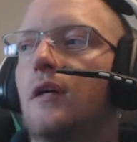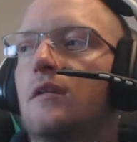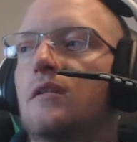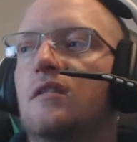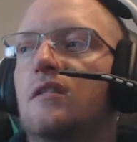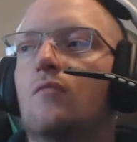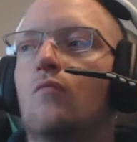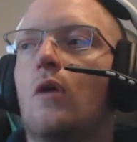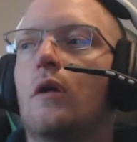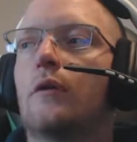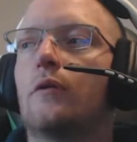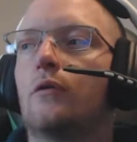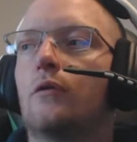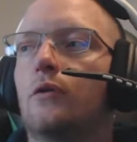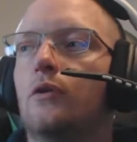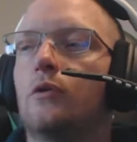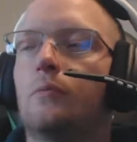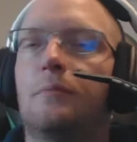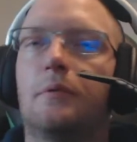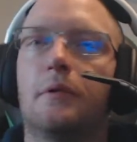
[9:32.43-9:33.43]
custom water
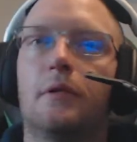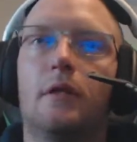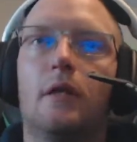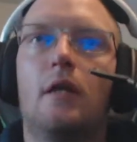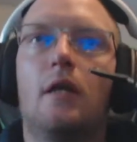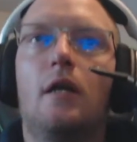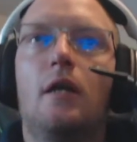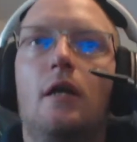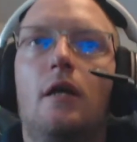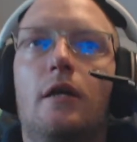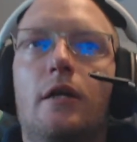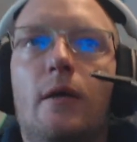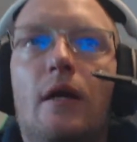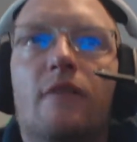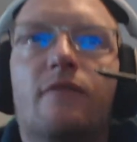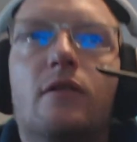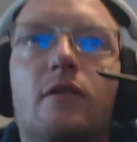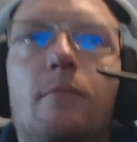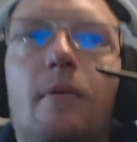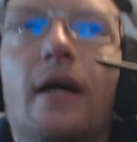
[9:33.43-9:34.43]
loop. You
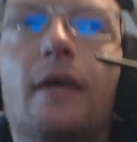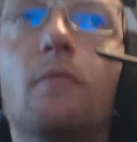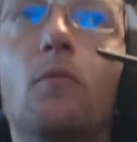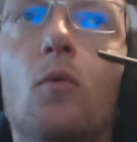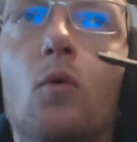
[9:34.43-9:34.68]
have to buy